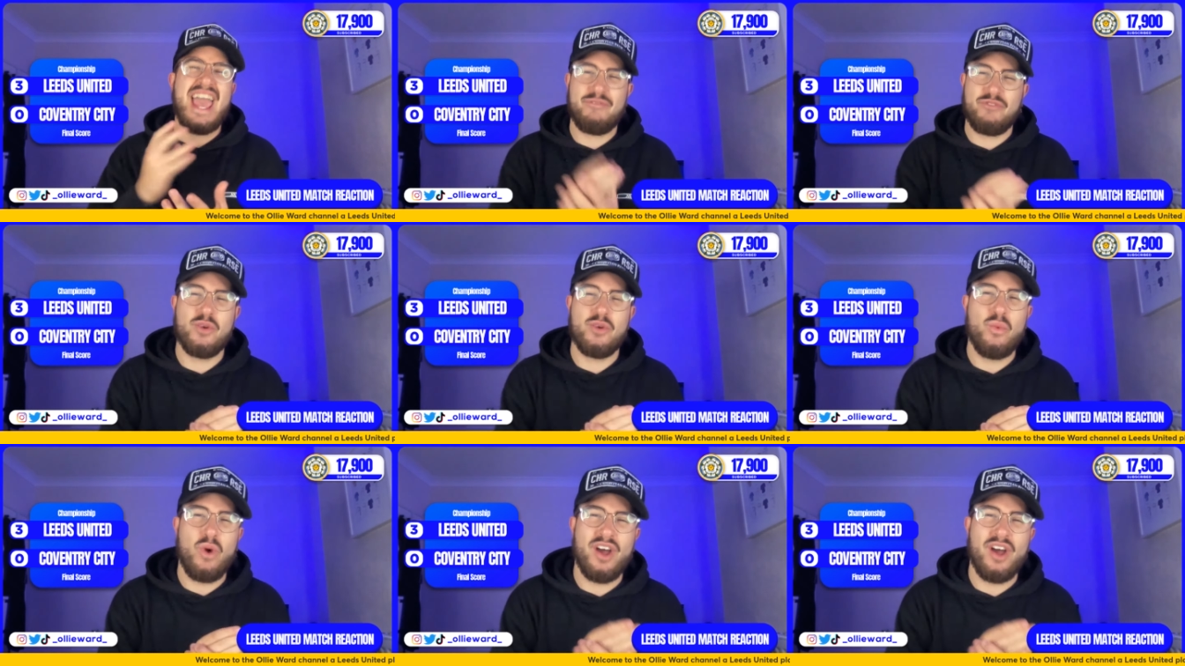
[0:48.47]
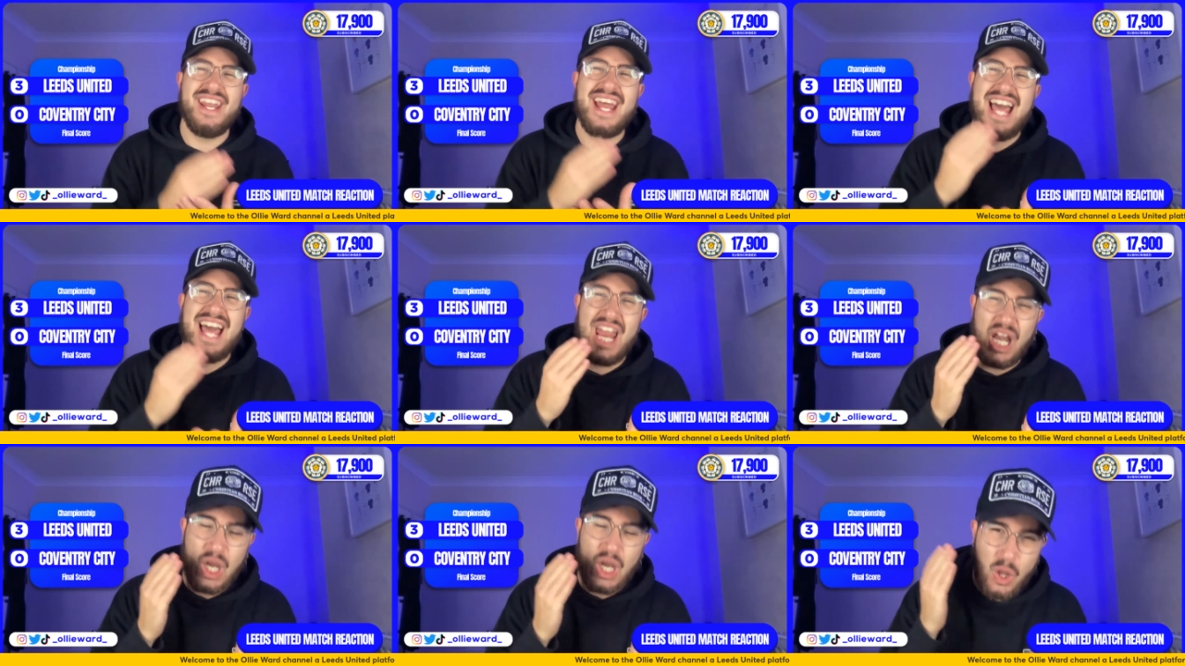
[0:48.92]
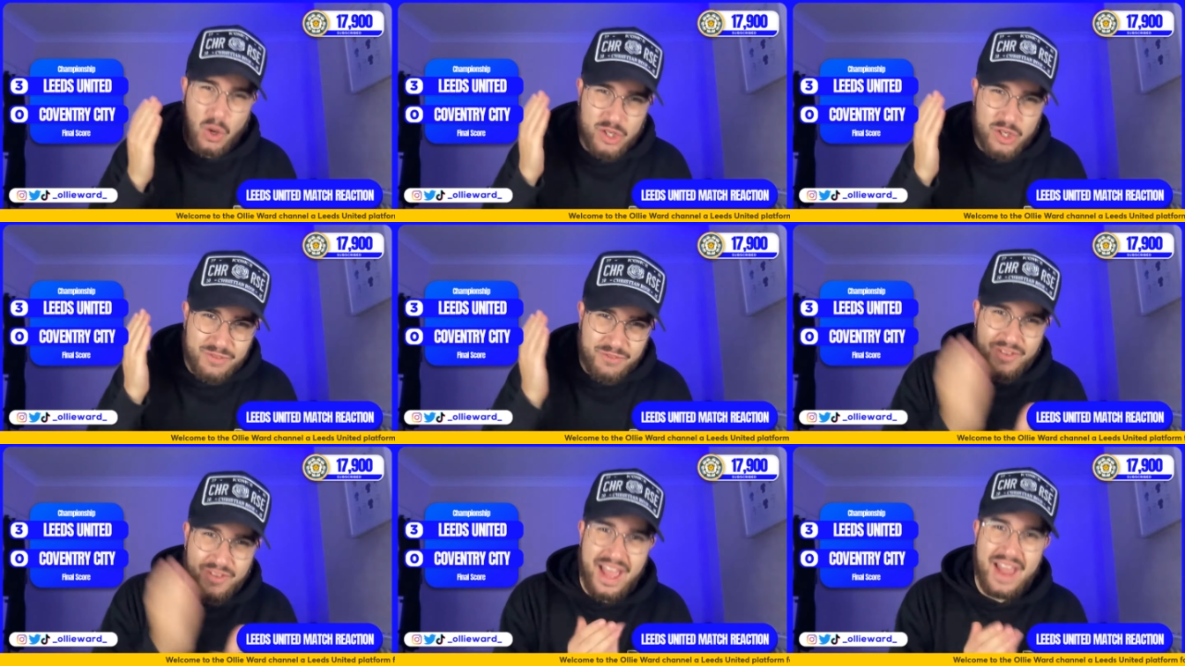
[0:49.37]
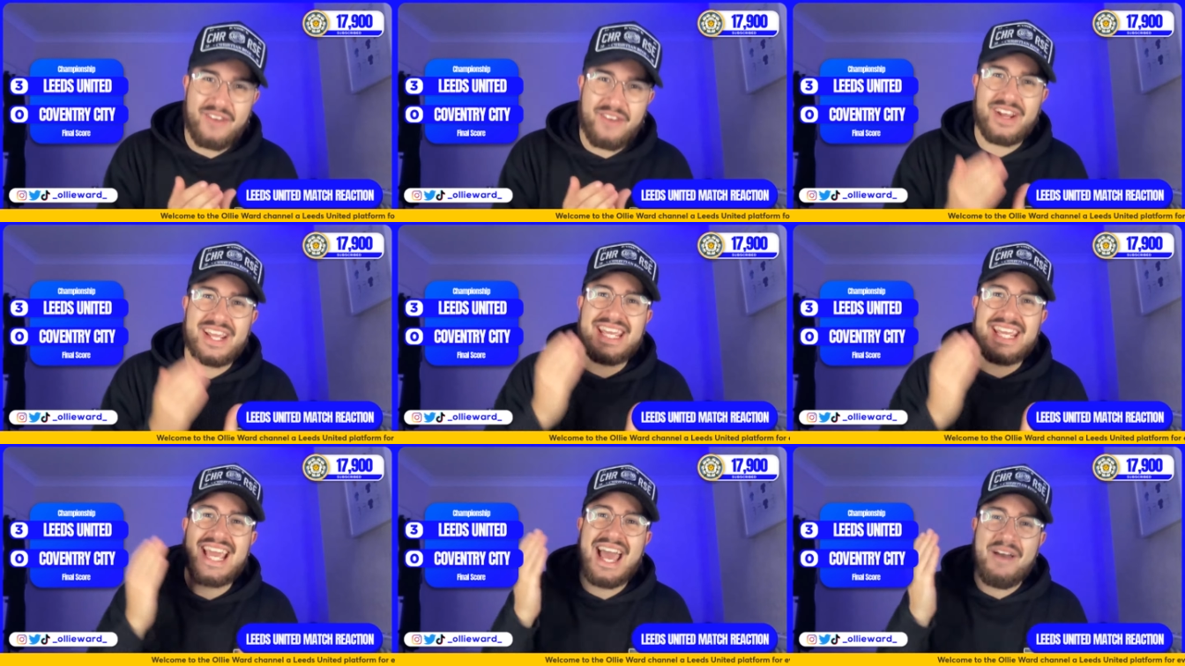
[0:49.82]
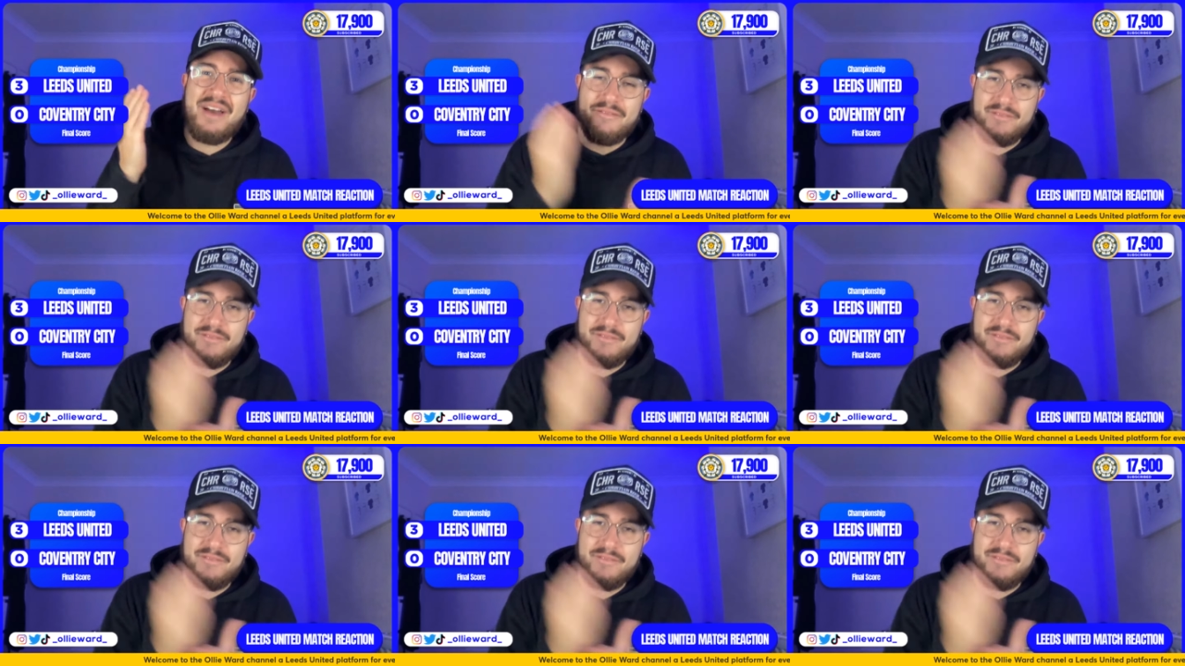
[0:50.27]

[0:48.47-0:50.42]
Everyone looked very,